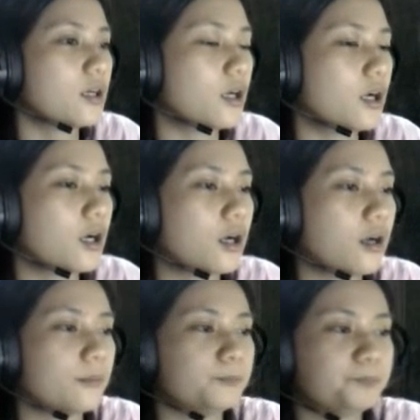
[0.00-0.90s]

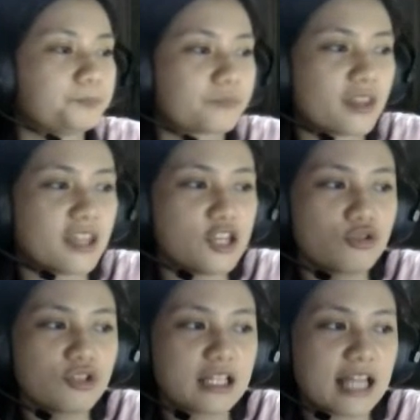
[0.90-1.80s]

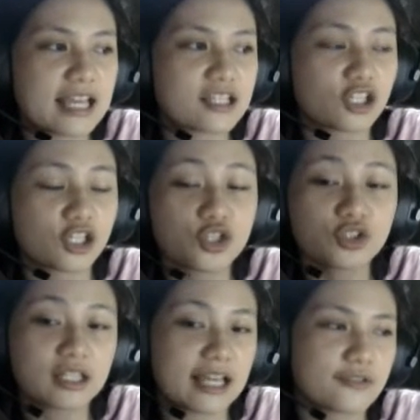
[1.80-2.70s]
that are
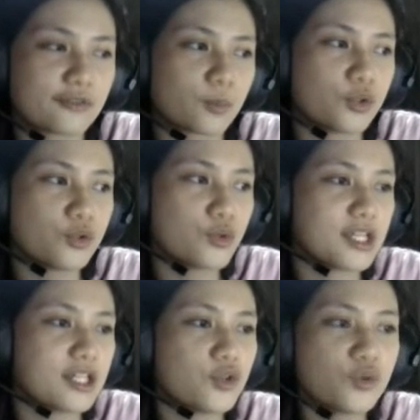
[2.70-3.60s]
utilized for
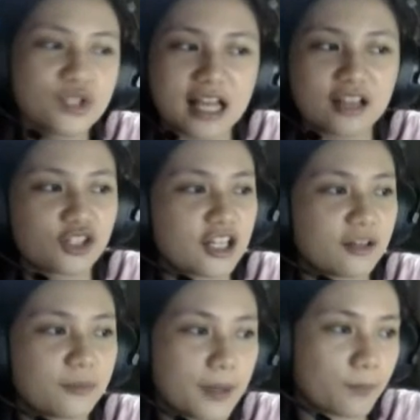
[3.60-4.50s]
producing new
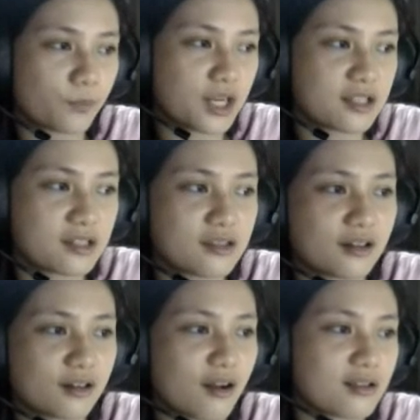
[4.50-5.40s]
cellular membranes. They
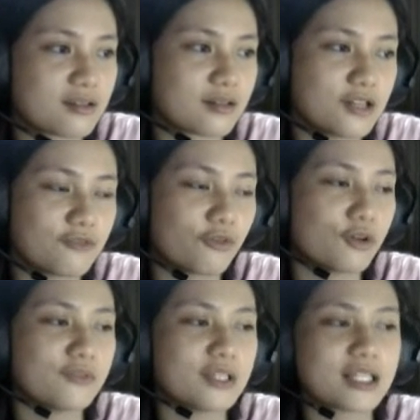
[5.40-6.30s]
are also
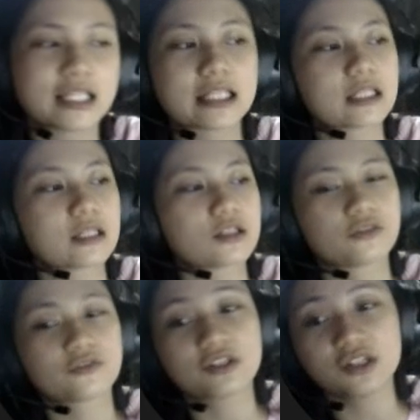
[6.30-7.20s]
involved in synthesis
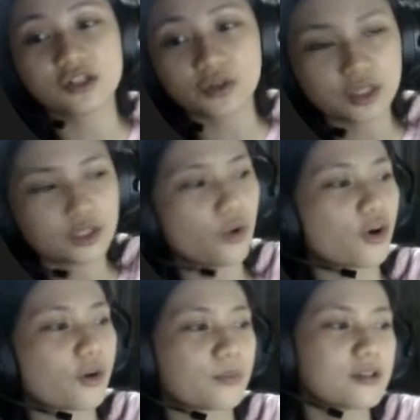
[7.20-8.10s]
of steroid
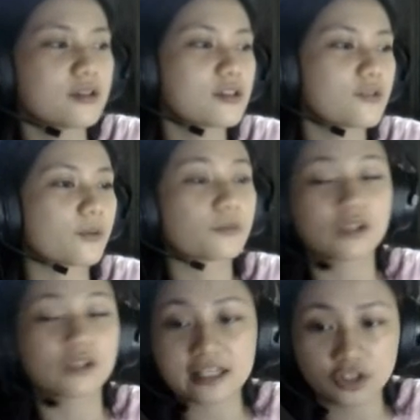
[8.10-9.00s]
hormones from
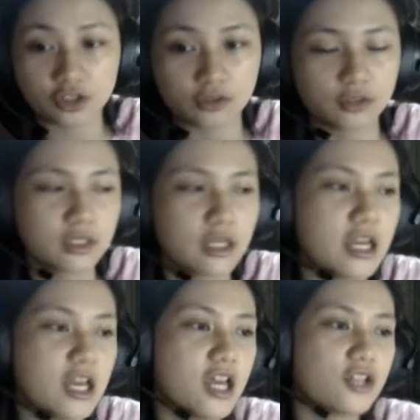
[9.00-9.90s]
cholesterol
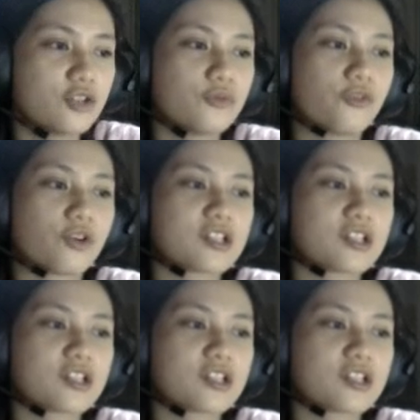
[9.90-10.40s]
for